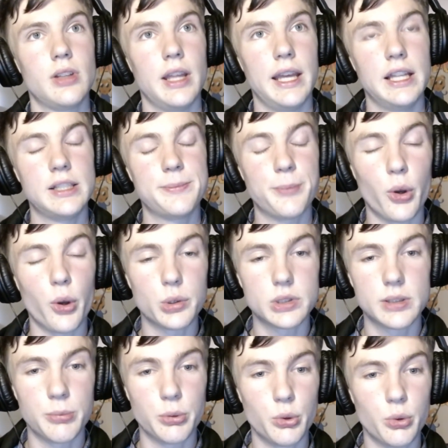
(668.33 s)
it's
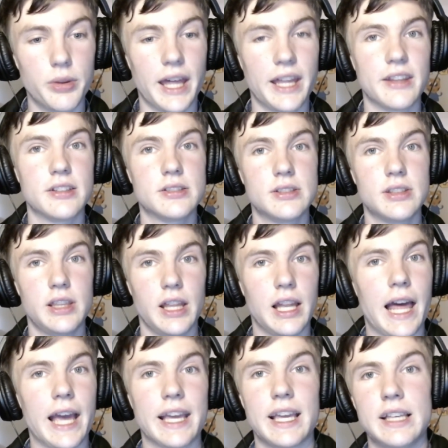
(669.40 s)
possible that the
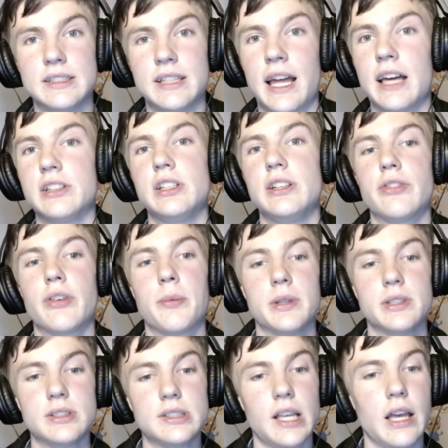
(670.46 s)
lag isn't actually from the
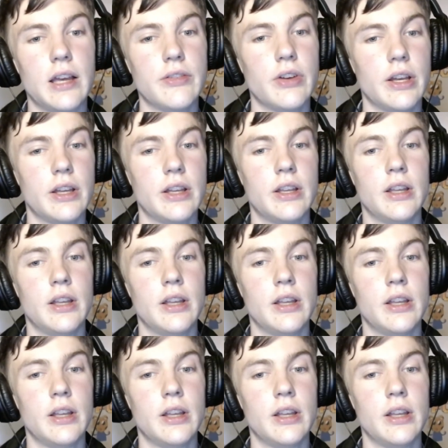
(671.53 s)
server,